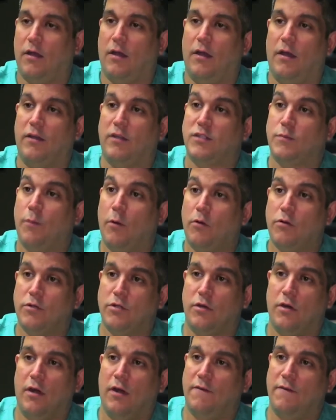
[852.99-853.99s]

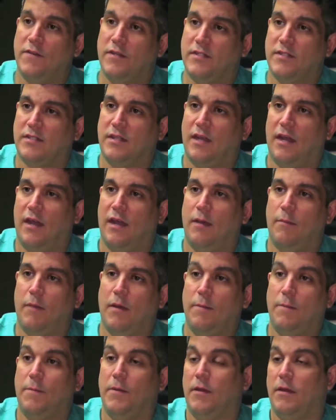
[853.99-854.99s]
exposure of this dye
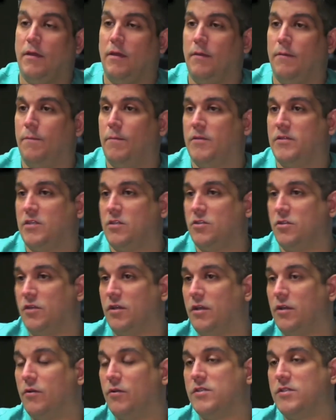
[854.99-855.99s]
might be
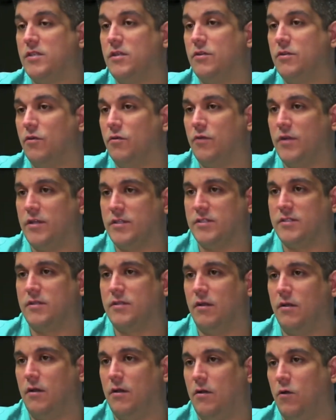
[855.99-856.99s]
potentially increasing the risk
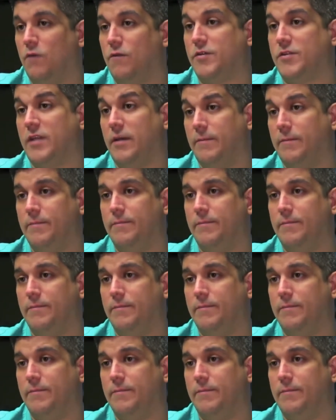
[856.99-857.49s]
over time.